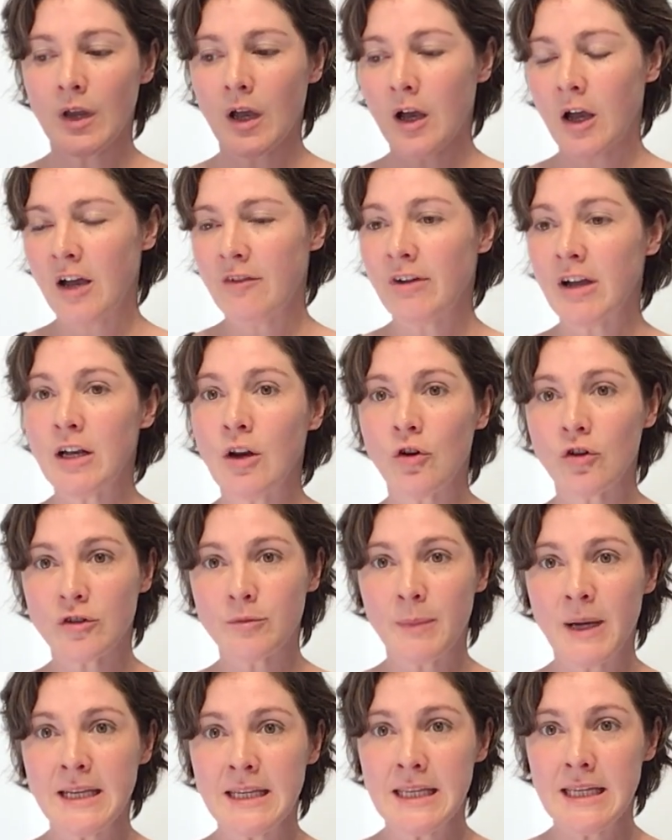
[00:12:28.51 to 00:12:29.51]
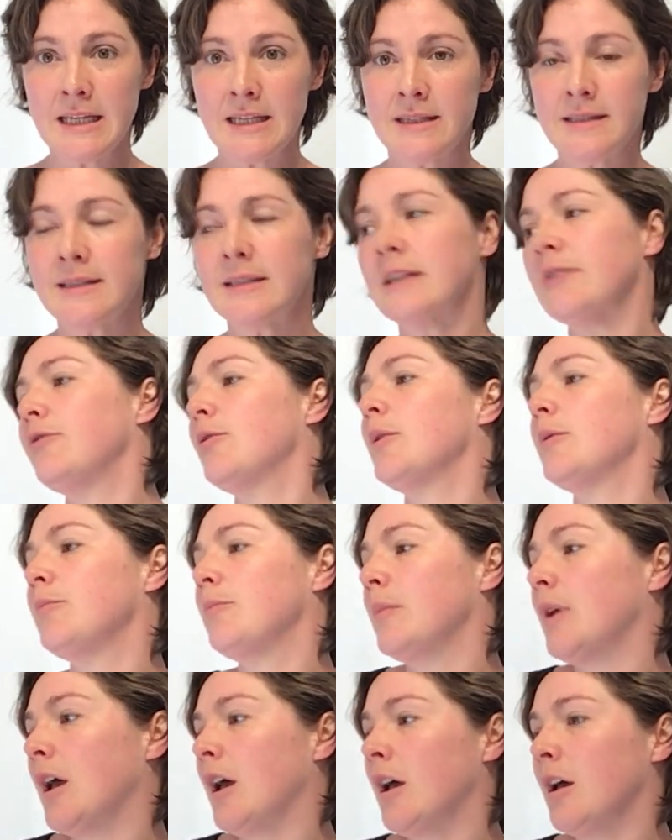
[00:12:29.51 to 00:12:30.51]
Have I locked my knees if
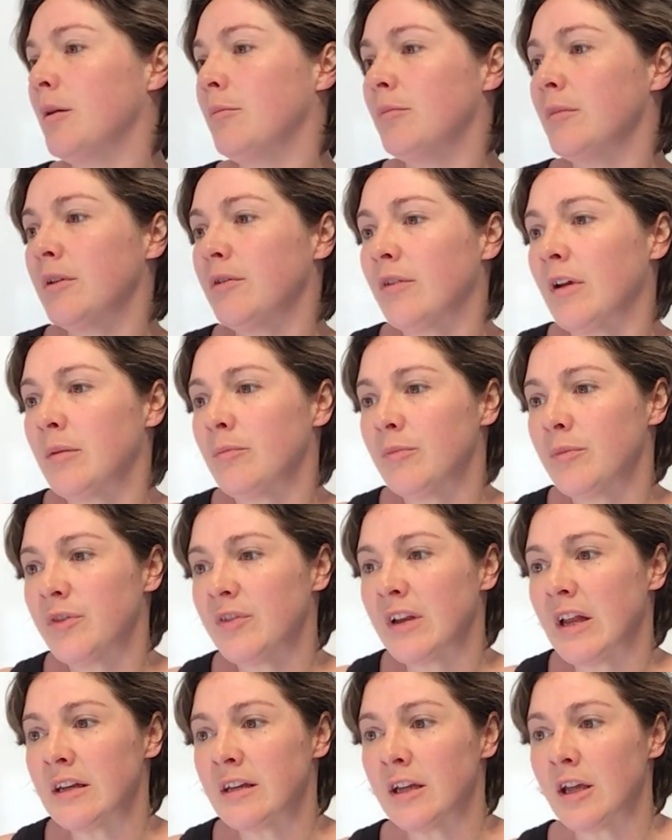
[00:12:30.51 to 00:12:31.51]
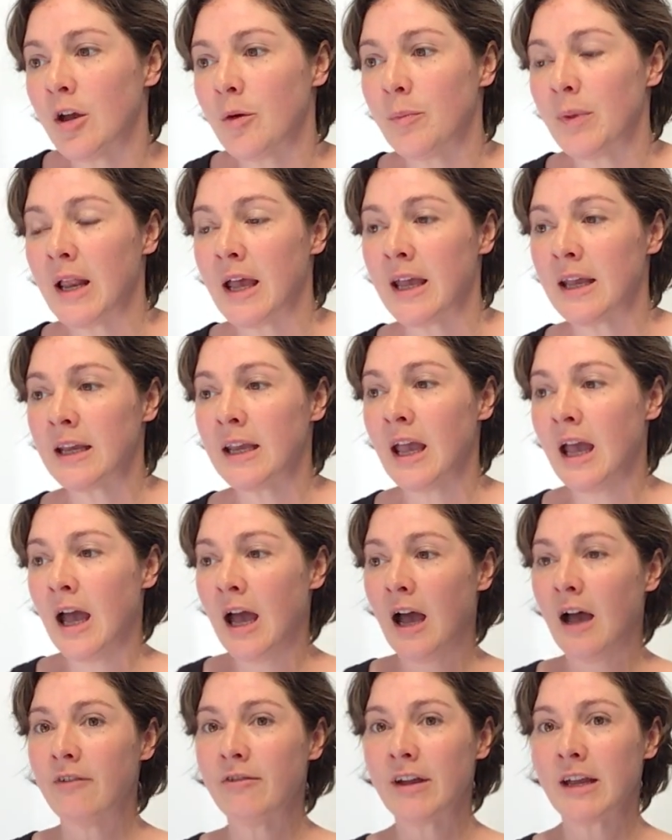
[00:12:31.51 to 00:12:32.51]
I'm standing up playing?
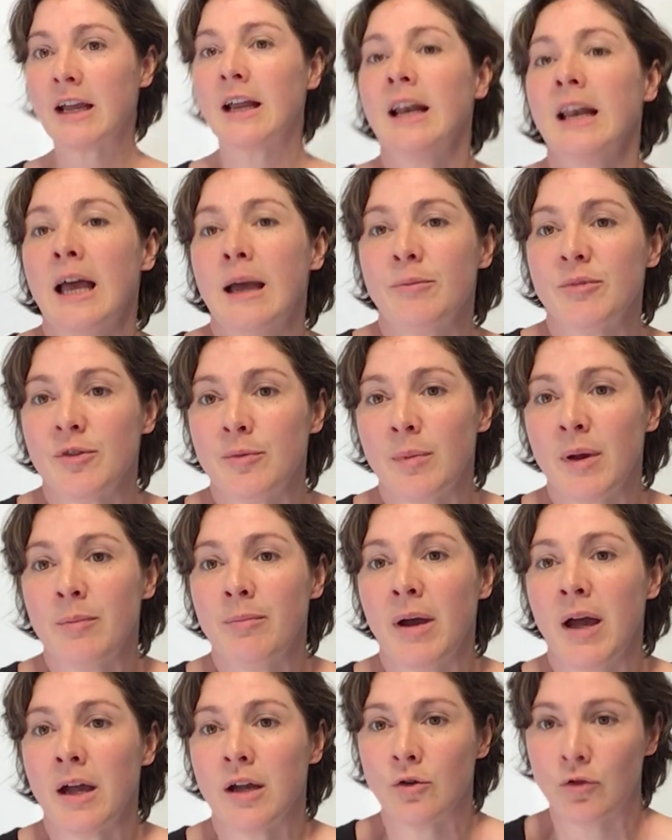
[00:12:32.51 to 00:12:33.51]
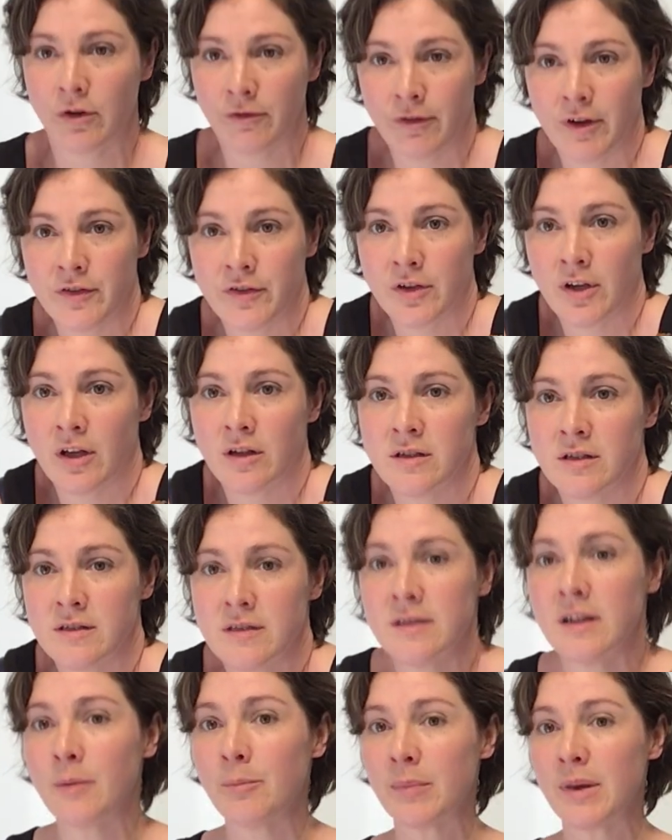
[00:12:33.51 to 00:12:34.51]
Have I collapsed my back? Or have I started
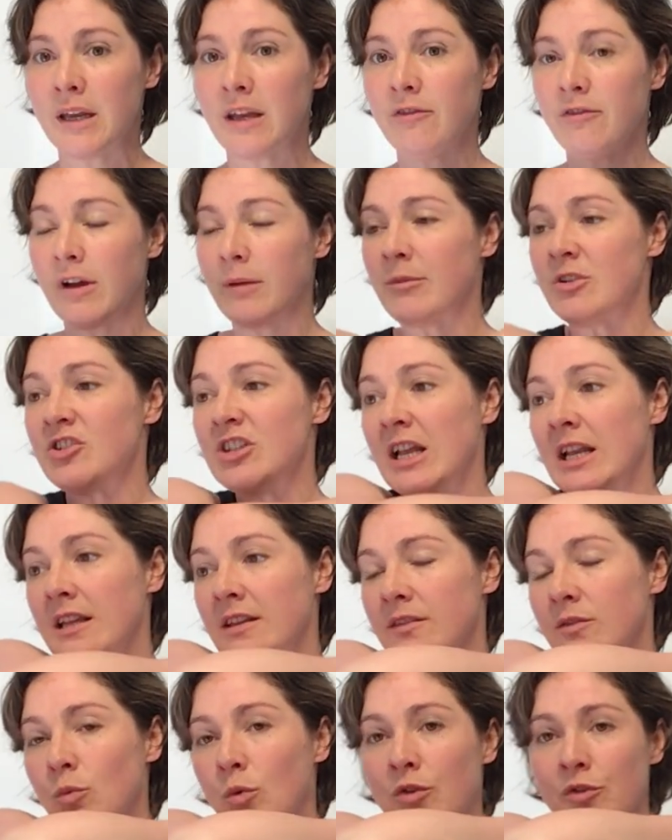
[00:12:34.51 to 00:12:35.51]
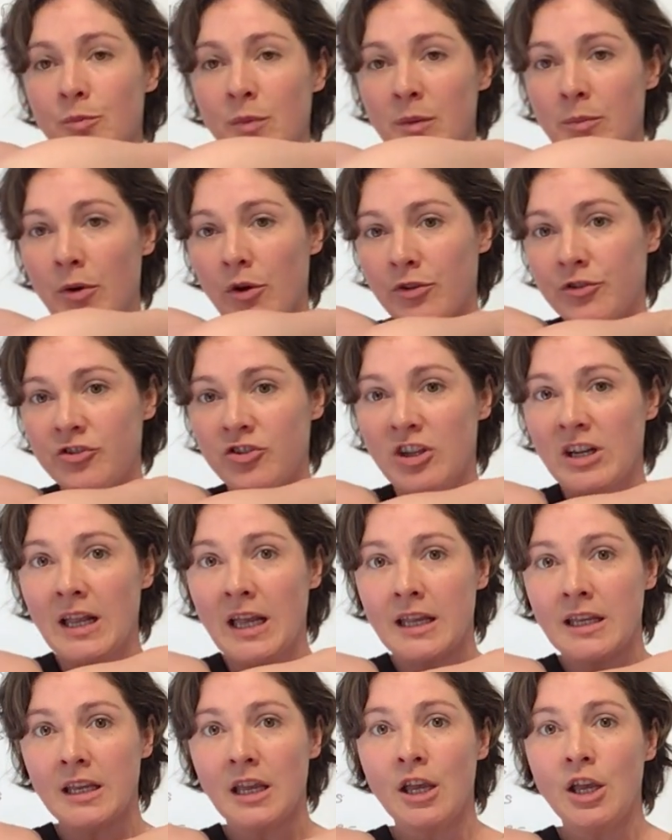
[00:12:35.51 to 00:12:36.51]
slumping if I'm a cellist? What's my posture
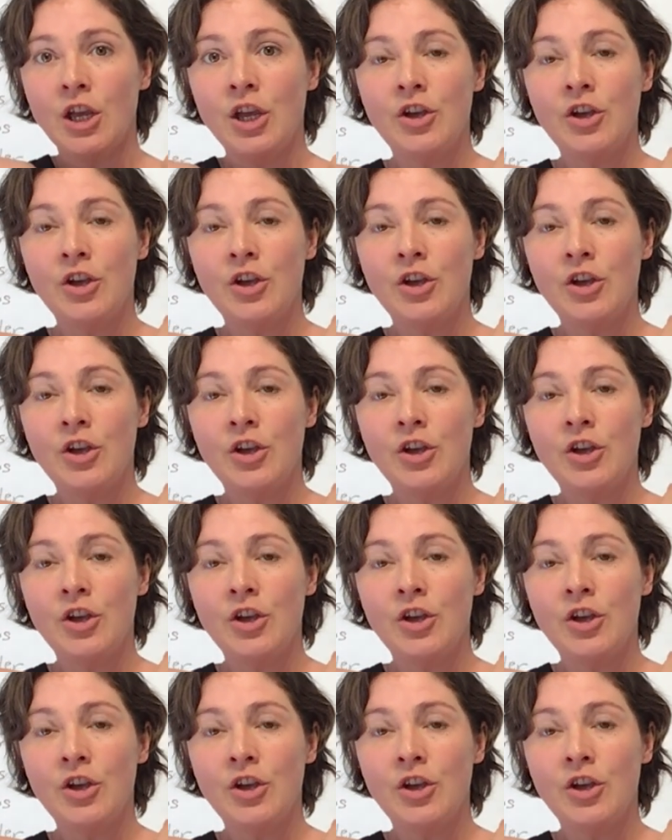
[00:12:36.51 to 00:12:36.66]
like?